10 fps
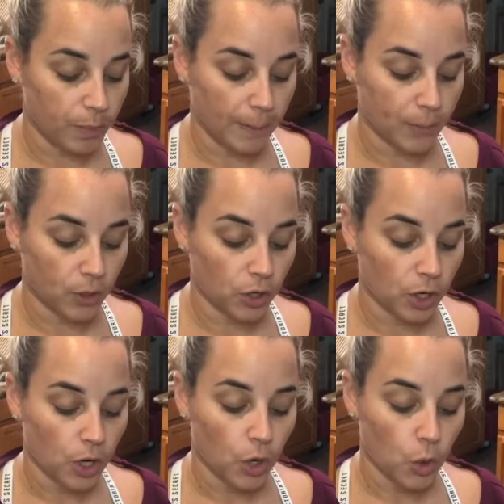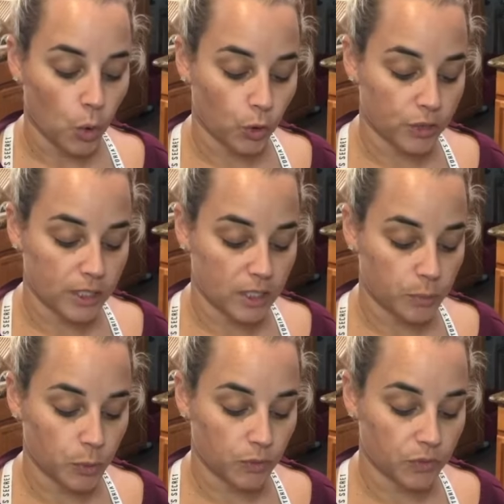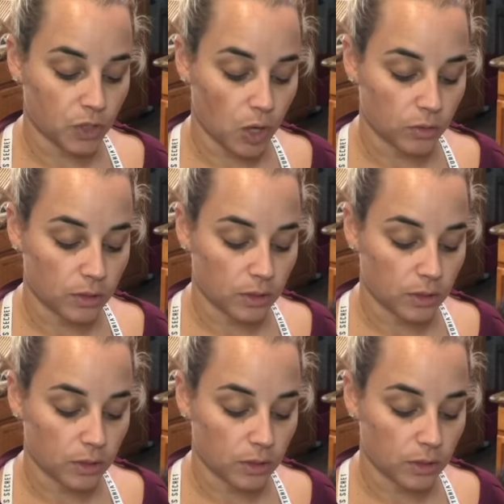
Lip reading: pepper, 1/4 teaspoon of salt.